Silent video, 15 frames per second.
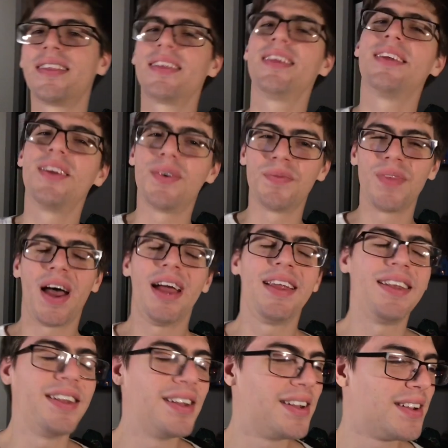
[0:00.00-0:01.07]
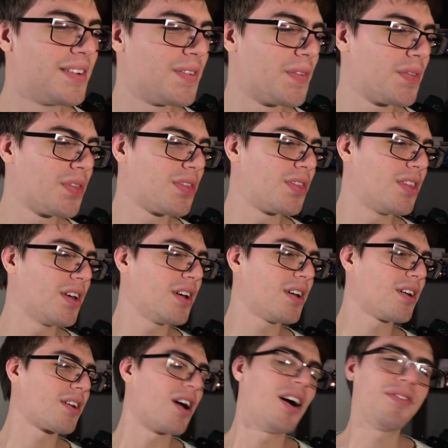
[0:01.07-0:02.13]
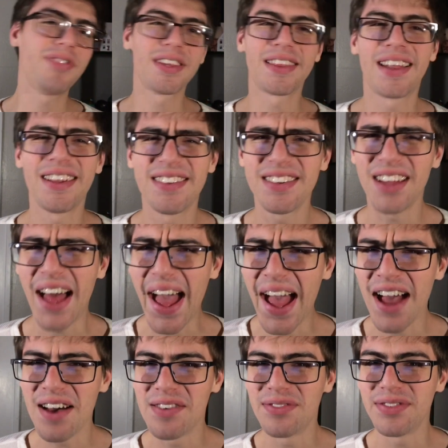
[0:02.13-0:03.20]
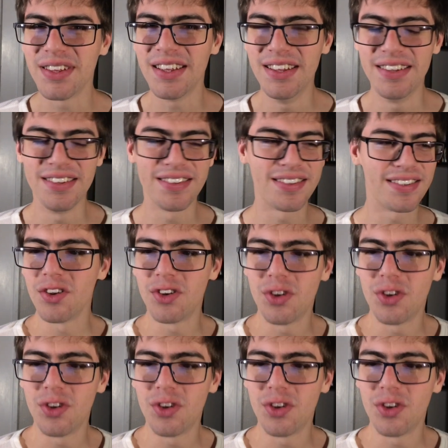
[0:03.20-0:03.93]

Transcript: you know, a conflict that I still have is,